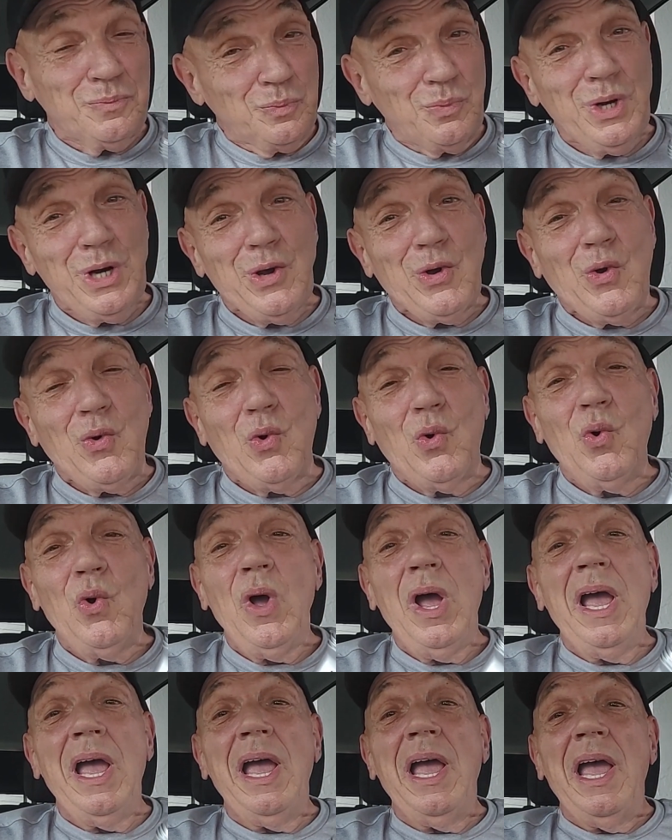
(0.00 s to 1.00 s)
Pretty cool.
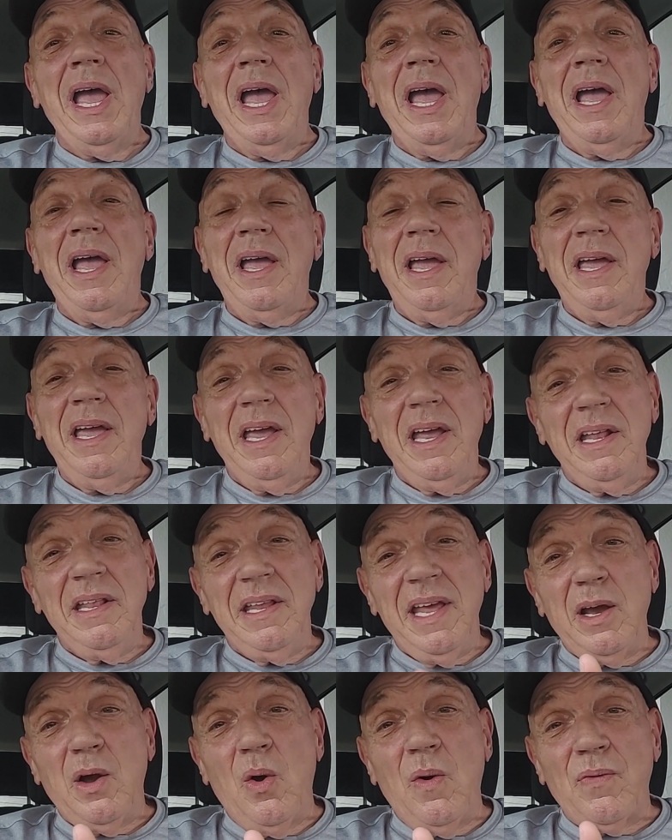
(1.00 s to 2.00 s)
And
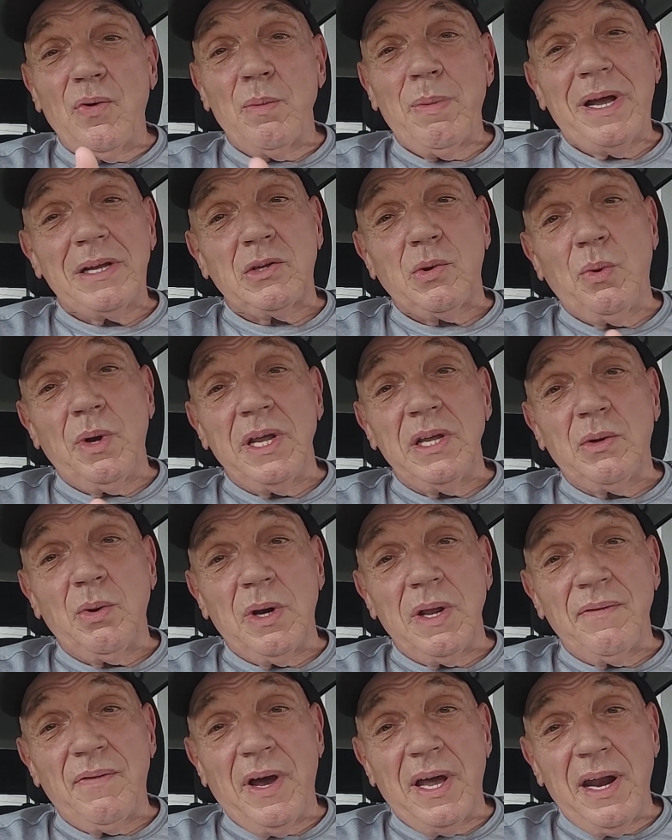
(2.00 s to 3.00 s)
they go for about $20,
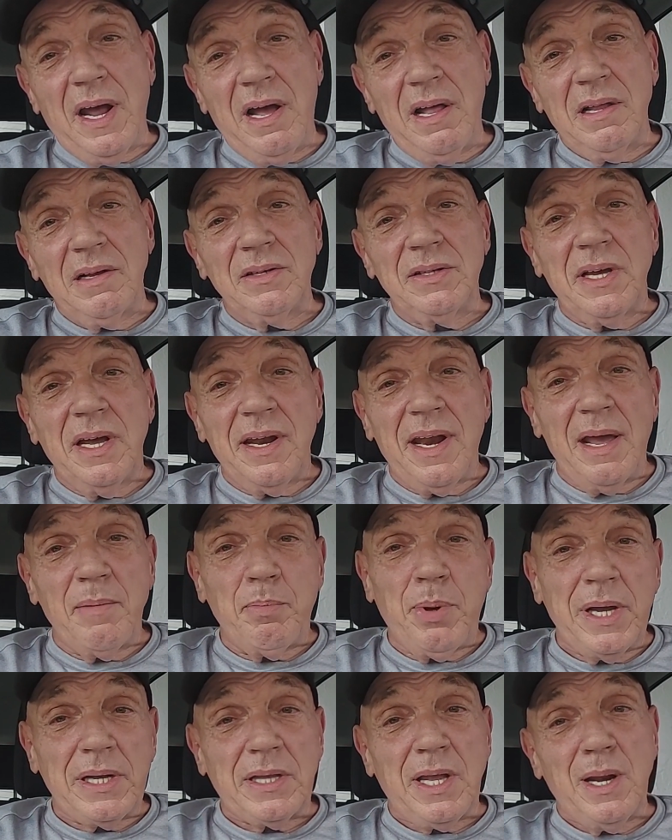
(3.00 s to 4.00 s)
$25, and I
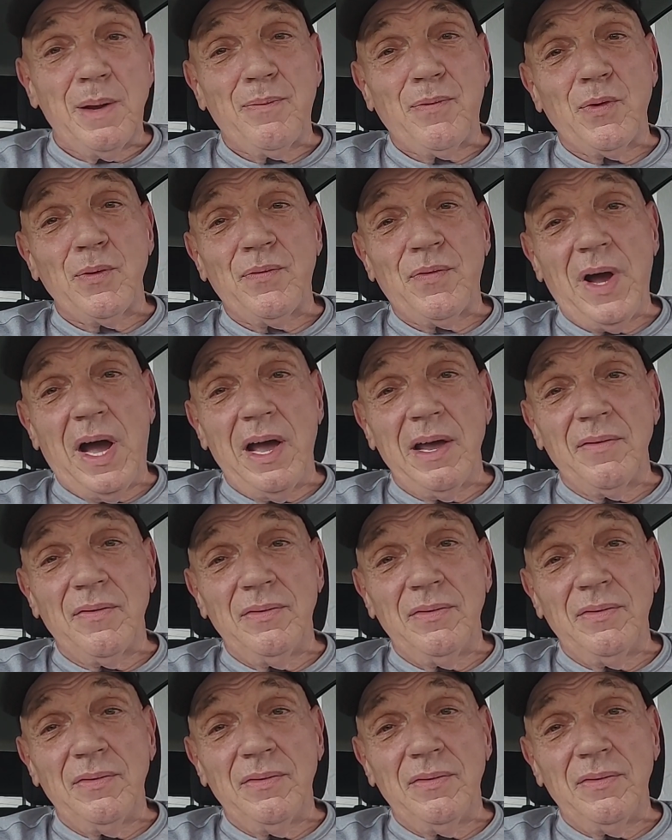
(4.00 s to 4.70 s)
picked it up for $5.